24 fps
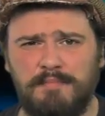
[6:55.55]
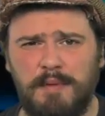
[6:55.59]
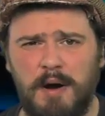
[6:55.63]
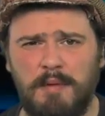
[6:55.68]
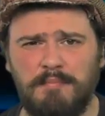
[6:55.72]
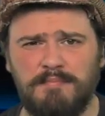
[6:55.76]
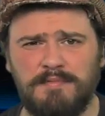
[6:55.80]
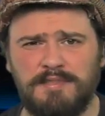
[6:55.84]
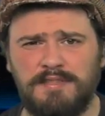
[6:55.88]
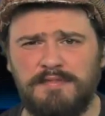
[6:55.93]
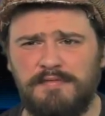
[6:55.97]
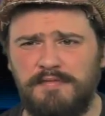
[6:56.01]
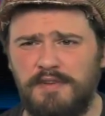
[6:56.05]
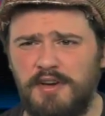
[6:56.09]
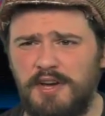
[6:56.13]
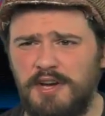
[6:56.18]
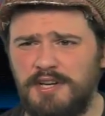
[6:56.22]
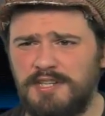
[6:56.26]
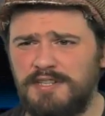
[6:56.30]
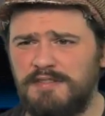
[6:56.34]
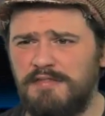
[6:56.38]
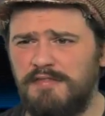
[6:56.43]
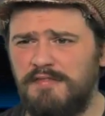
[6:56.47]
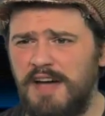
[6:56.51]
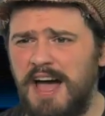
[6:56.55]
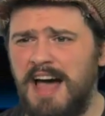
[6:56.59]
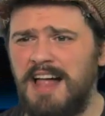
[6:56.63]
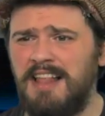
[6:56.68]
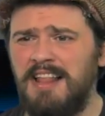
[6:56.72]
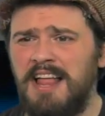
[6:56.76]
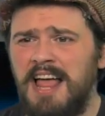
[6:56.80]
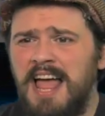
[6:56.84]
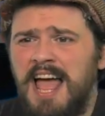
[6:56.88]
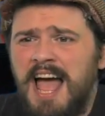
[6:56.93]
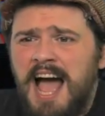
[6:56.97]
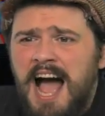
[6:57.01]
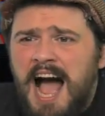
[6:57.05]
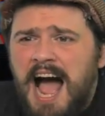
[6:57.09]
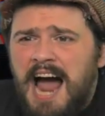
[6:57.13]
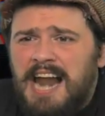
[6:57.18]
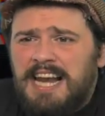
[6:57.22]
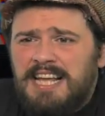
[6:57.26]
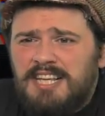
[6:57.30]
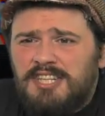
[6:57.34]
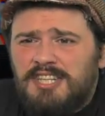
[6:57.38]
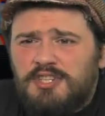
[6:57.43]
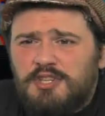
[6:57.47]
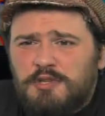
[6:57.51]
bombs first fell, and
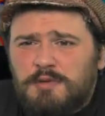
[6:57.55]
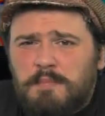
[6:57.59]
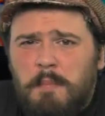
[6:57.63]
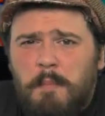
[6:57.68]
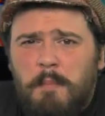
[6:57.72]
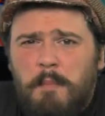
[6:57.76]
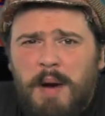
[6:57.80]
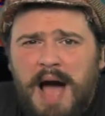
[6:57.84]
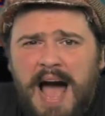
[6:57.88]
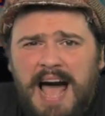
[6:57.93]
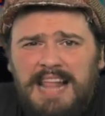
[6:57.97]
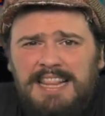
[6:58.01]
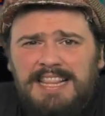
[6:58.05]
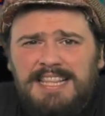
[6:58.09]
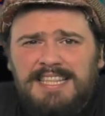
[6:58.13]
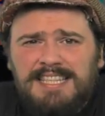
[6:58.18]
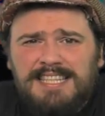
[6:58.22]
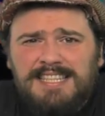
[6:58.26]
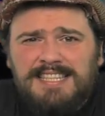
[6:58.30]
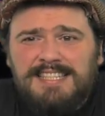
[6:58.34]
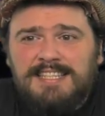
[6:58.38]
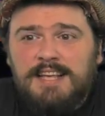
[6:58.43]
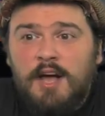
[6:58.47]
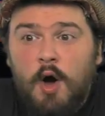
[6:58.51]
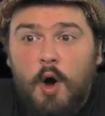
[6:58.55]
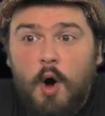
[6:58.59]
it's just pants.